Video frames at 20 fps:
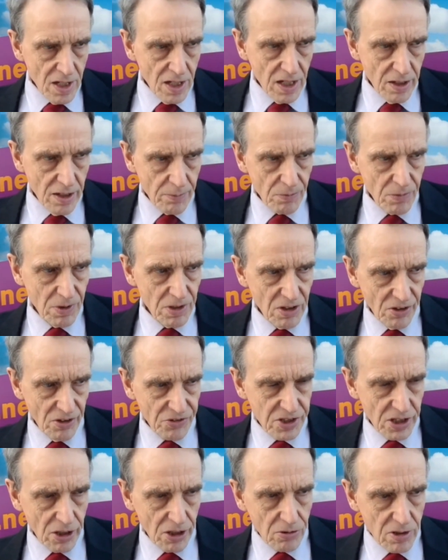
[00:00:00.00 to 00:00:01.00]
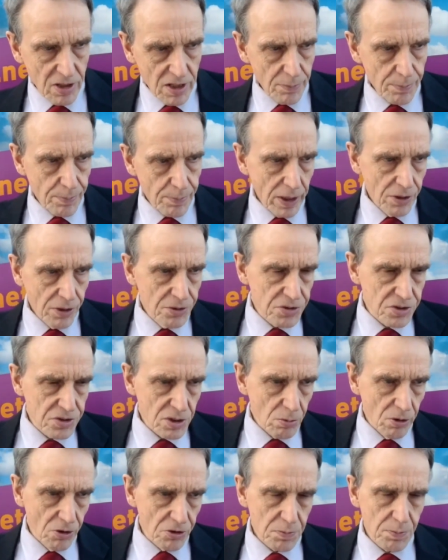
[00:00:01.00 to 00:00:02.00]
Um, we're not totally opposed
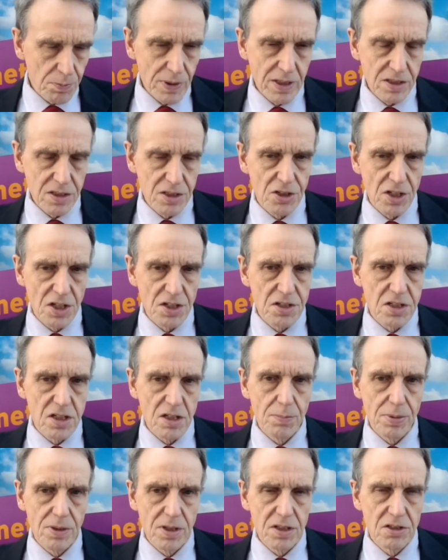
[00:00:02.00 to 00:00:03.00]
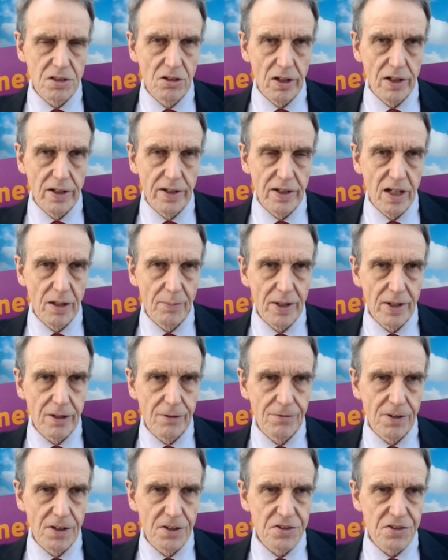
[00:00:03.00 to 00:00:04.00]
to what's being suggested, but it's not in our
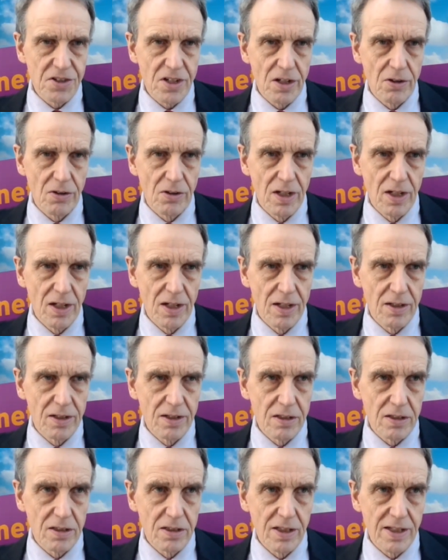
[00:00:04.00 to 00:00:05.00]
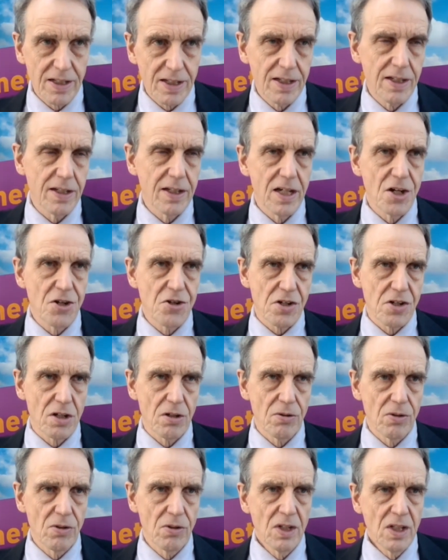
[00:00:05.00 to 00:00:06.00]
manifesto. And the key
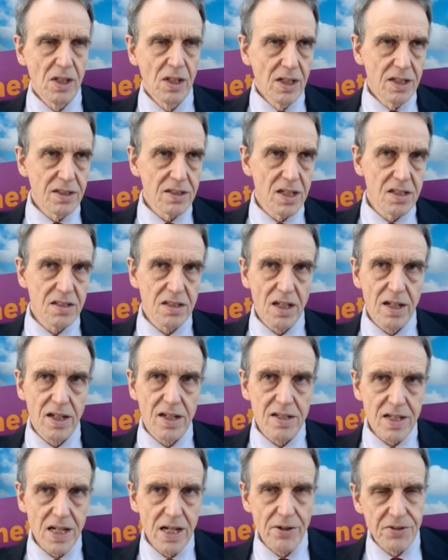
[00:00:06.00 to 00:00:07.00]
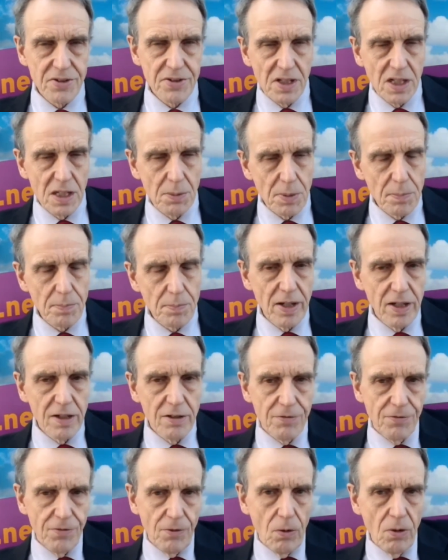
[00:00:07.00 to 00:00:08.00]
issue, as I say, is how is it going to be
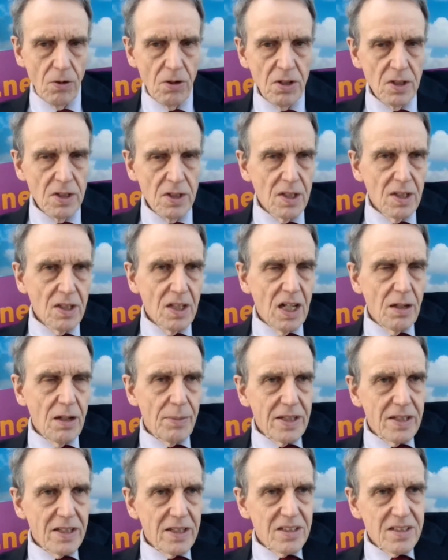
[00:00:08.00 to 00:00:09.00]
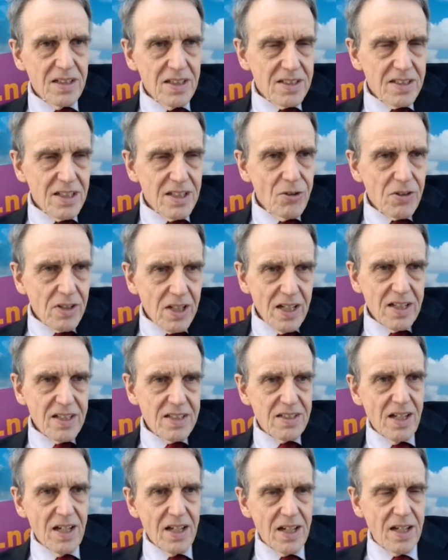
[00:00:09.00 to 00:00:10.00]
paid for? I mean, it's, it's okay
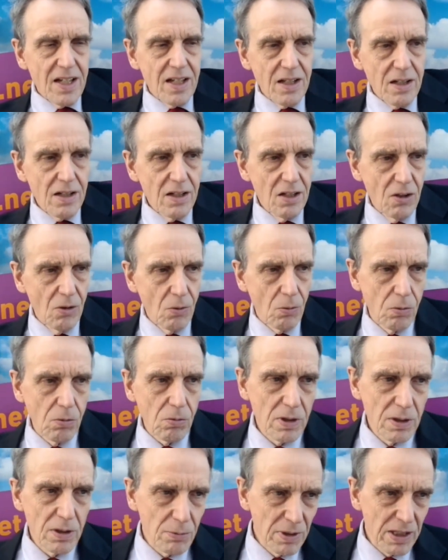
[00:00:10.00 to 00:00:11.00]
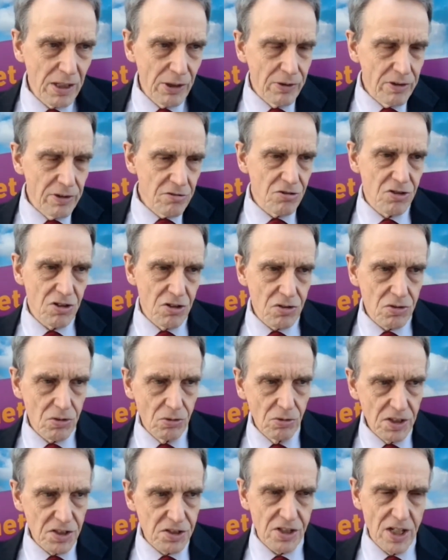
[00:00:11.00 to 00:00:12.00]
saying, oh, we, we're going to introduce
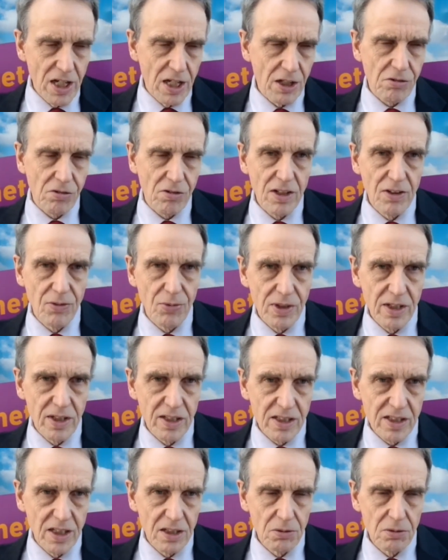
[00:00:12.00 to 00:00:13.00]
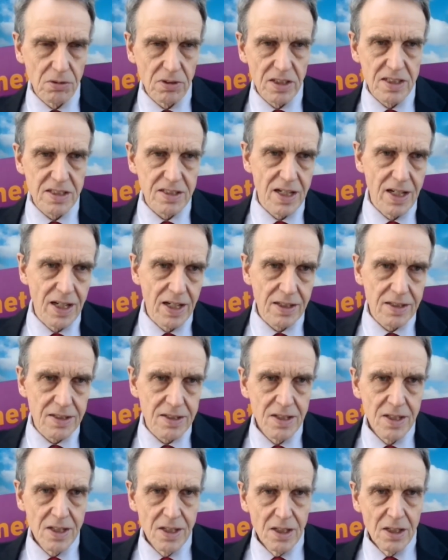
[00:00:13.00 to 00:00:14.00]
all this tax relief, we're going to cut all this tax.
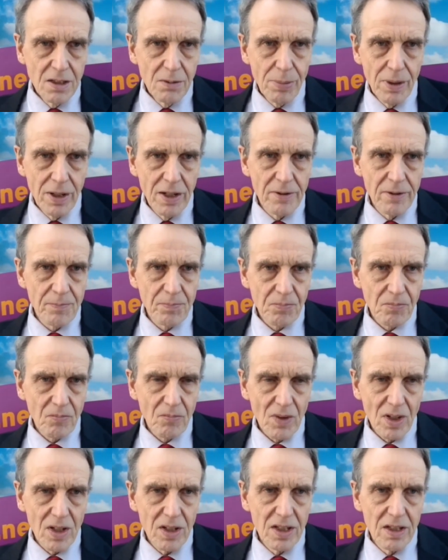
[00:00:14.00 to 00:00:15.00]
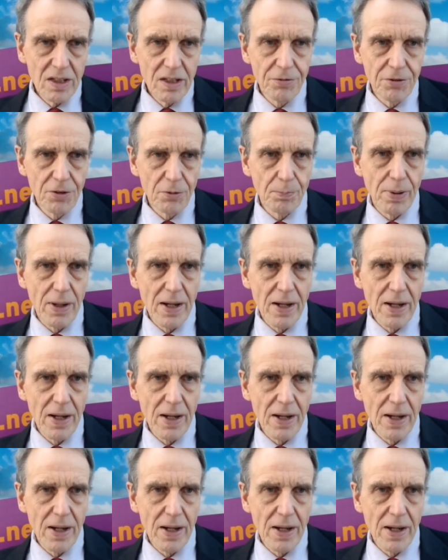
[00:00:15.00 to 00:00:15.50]
But uh, if you're